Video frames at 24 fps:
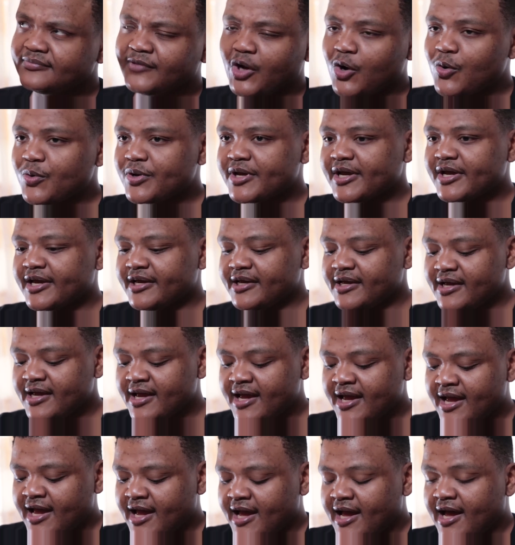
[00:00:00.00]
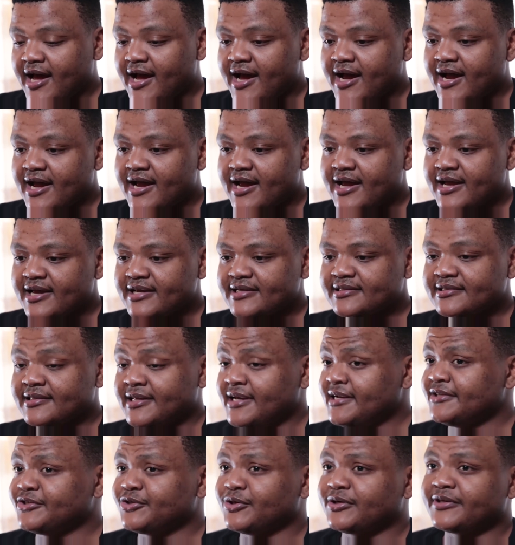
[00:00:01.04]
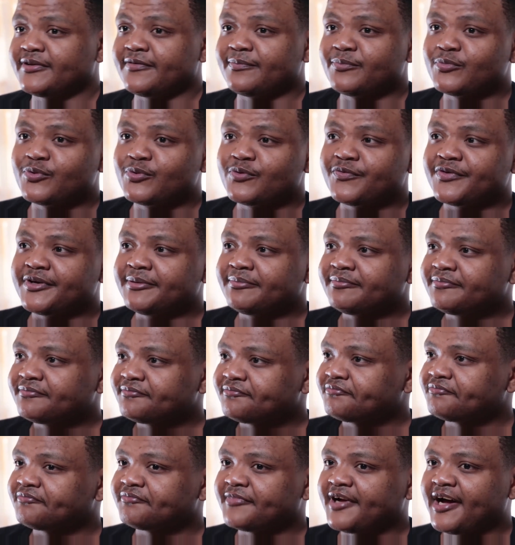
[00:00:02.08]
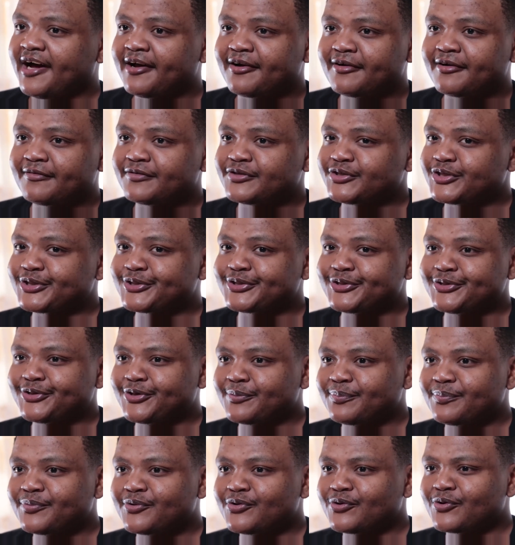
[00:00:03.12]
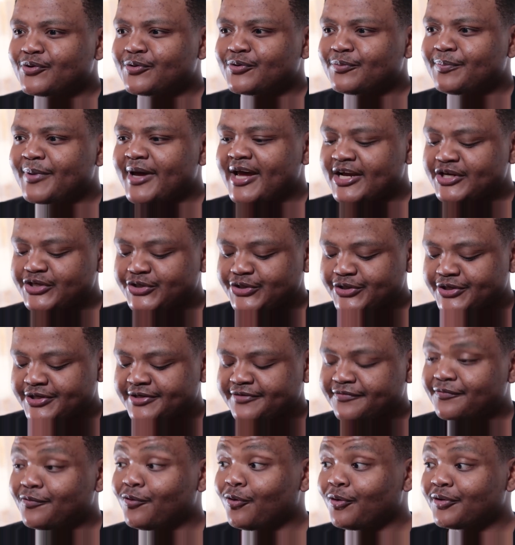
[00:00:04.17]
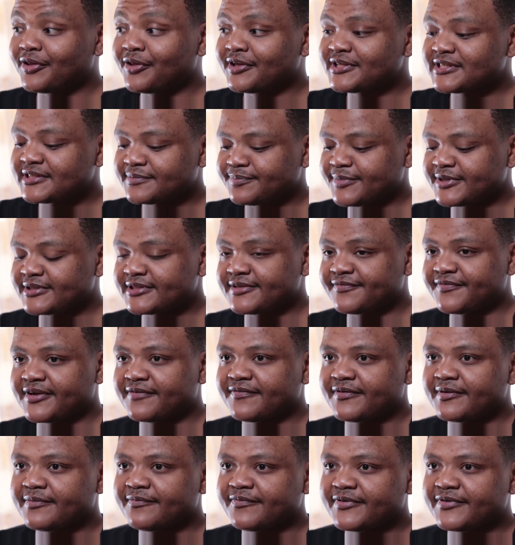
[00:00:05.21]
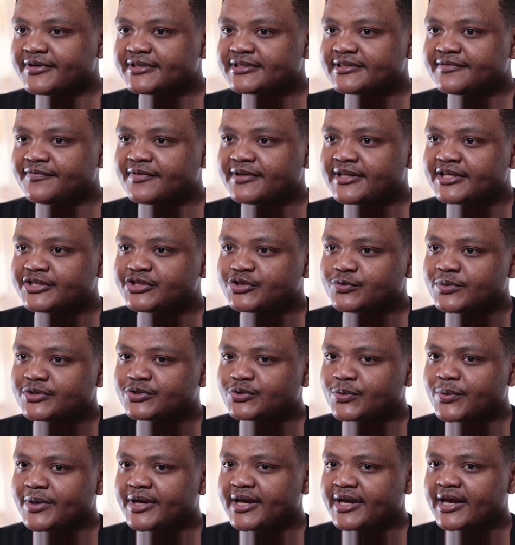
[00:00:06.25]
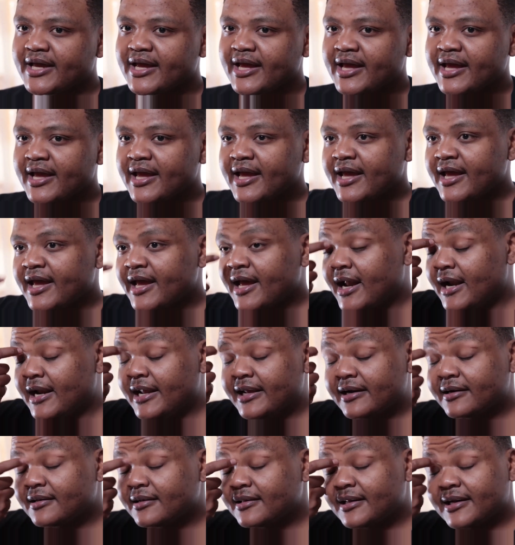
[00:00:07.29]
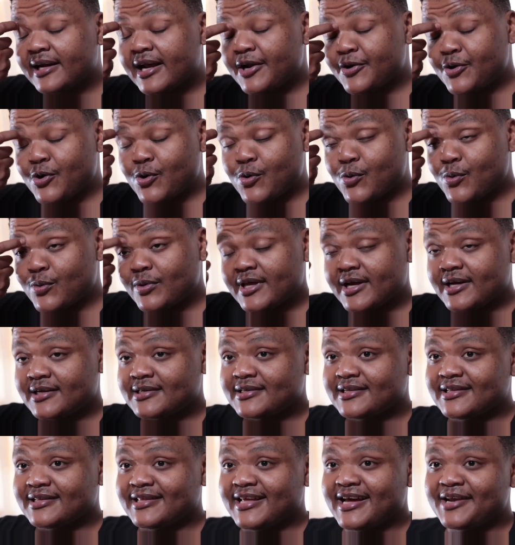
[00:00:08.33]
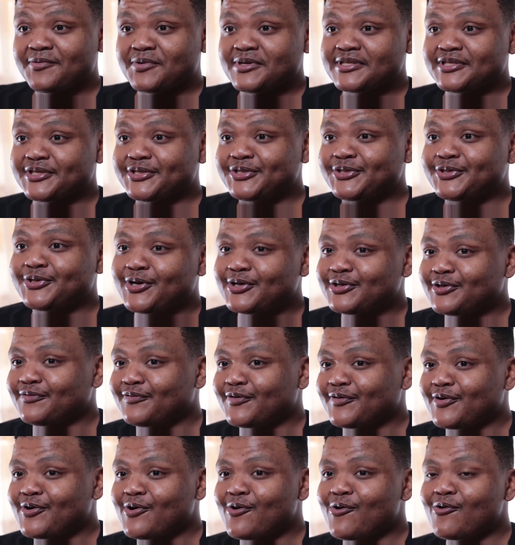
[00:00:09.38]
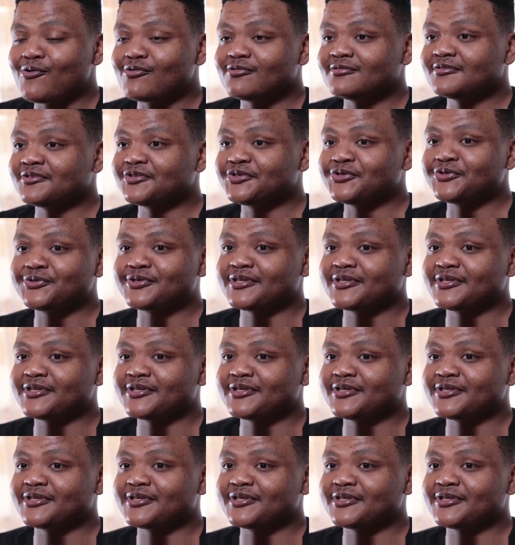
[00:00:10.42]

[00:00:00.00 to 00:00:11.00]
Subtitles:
Okay, I then shot the movie out of just pure passion for the specific film festival that she was doing. Little did I know that was the start of a whole new